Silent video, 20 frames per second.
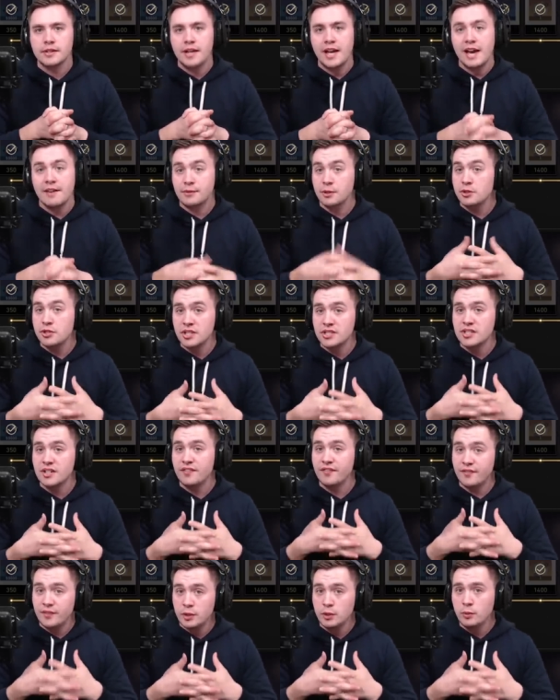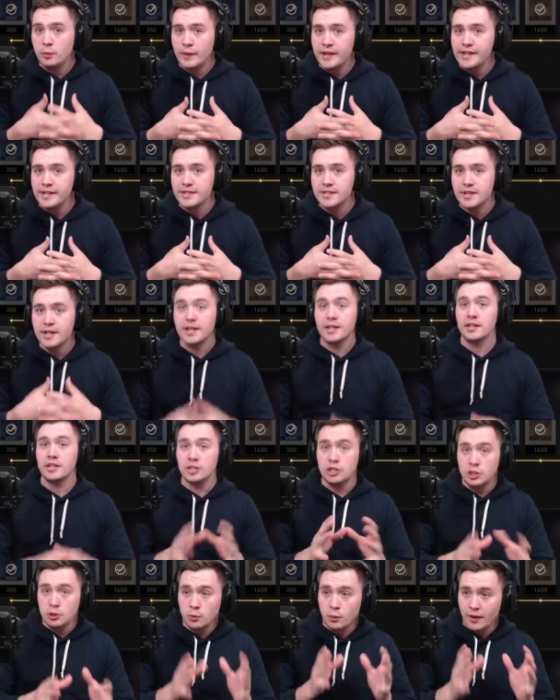After just a few weeks,
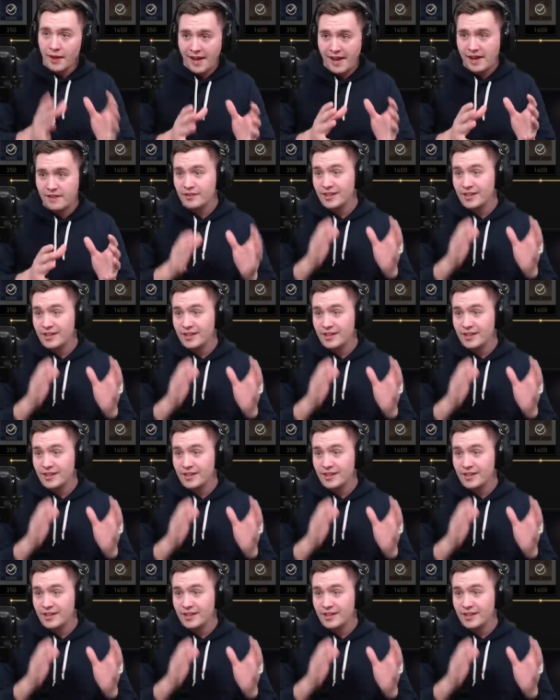you will have